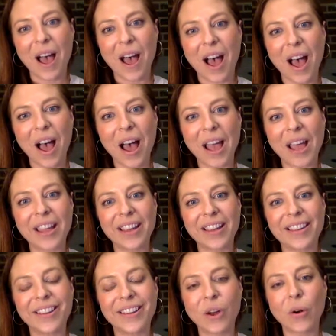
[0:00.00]
I,
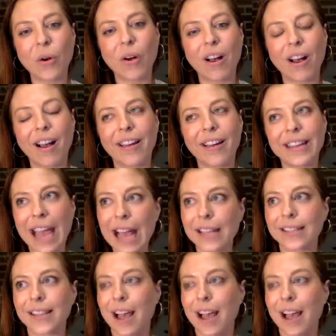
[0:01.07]
you know, yes,